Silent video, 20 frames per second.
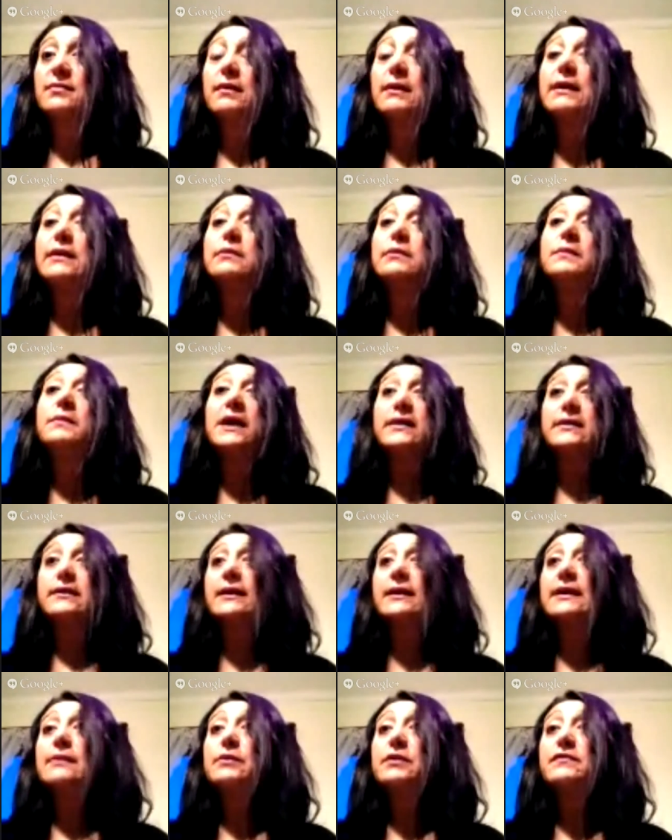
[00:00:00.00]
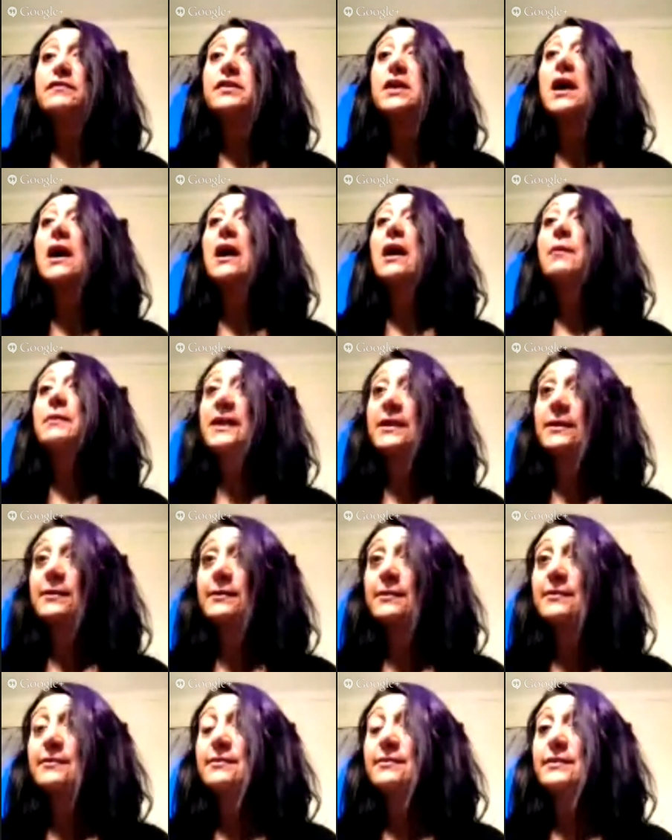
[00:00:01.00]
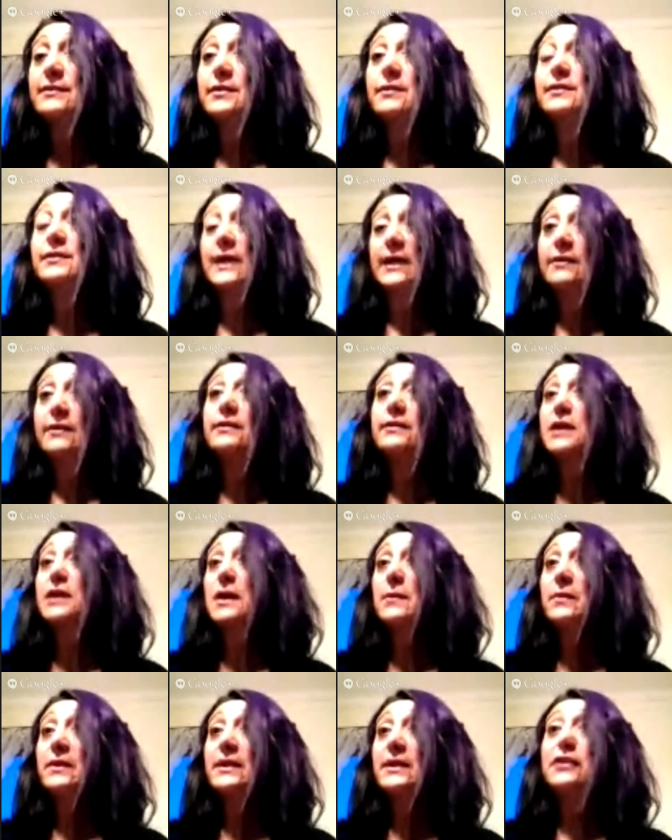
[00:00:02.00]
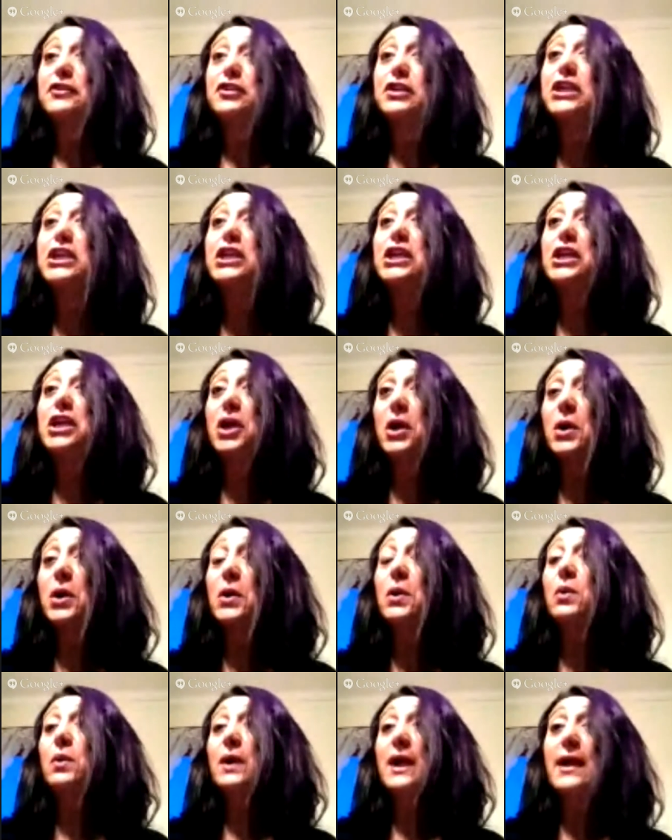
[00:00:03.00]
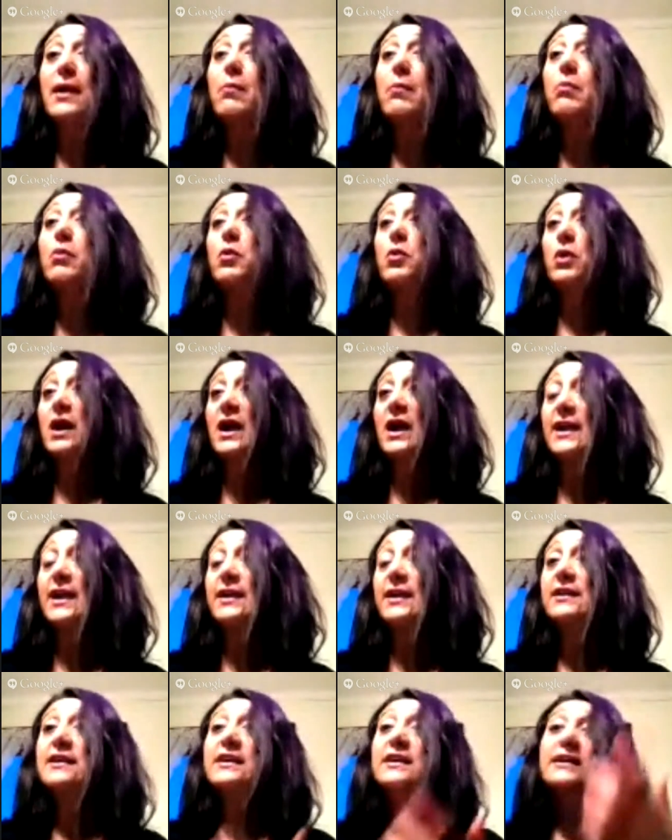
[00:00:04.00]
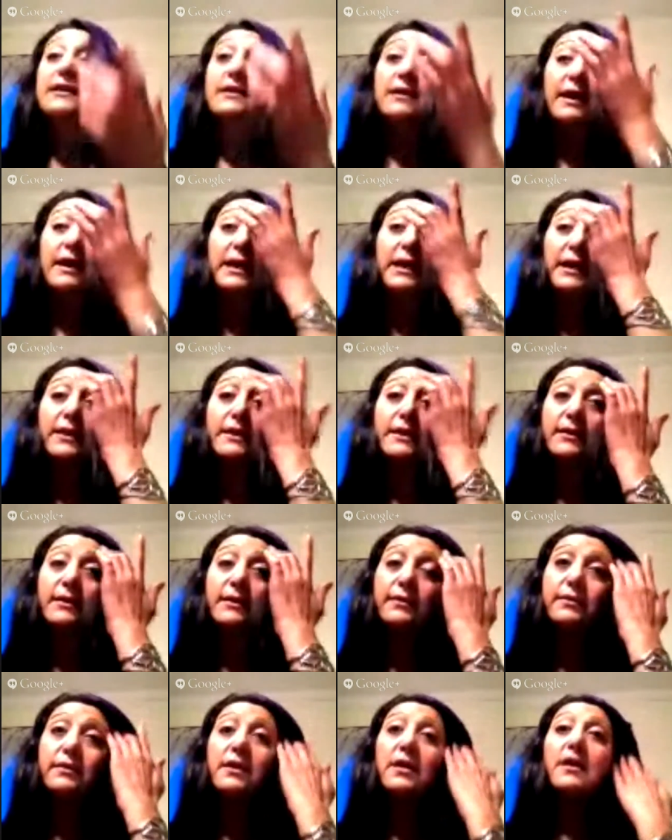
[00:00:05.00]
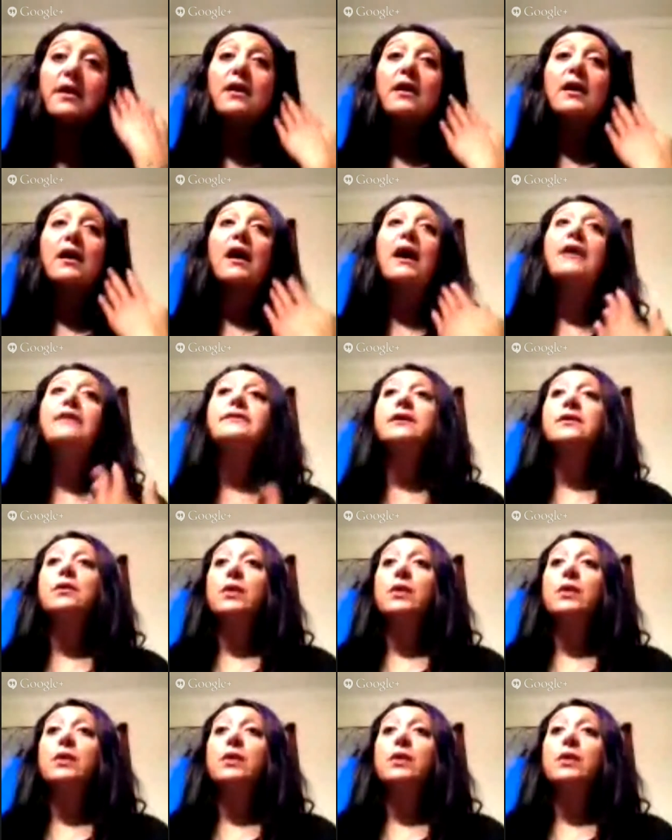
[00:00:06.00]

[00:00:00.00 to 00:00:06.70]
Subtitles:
and by the name of Tommy. That's the company, Tomy. And I said,